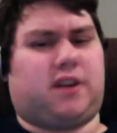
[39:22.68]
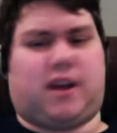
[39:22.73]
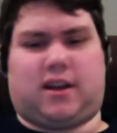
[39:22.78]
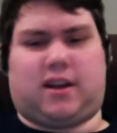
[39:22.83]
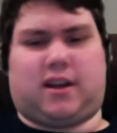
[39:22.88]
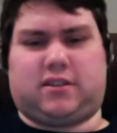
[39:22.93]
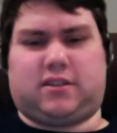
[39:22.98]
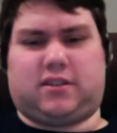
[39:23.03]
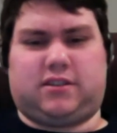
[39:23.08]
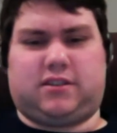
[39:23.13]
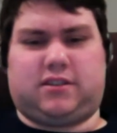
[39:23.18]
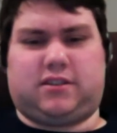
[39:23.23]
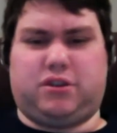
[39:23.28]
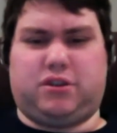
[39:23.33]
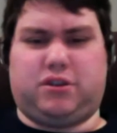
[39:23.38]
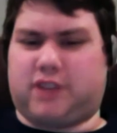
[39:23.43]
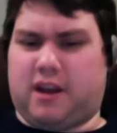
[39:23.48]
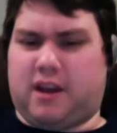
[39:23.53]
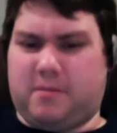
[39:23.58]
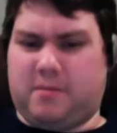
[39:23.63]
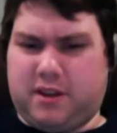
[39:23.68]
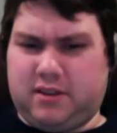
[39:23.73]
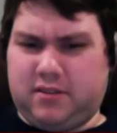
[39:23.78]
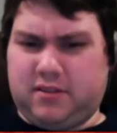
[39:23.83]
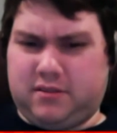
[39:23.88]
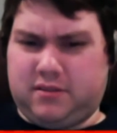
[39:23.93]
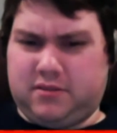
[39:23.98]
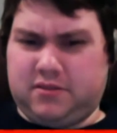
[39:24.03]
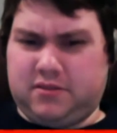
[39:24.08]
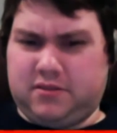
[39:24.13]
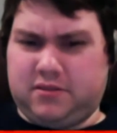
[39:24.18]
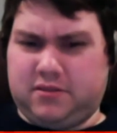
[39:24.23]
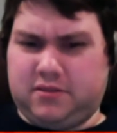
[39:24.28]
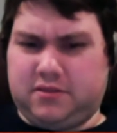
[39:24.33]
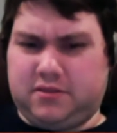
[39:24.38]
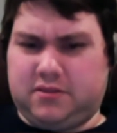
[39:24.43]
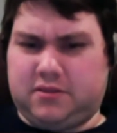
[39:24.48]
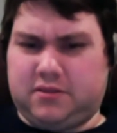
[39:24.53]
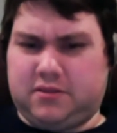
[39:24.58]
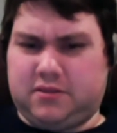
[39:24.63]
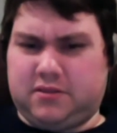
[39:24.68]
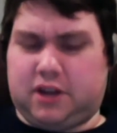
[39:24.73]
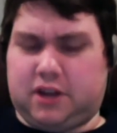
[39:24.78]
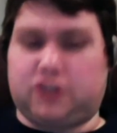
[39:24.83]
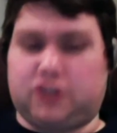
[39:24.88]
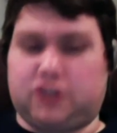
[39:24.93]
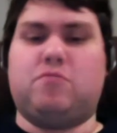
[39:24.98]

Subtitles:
you do samba, Zumba.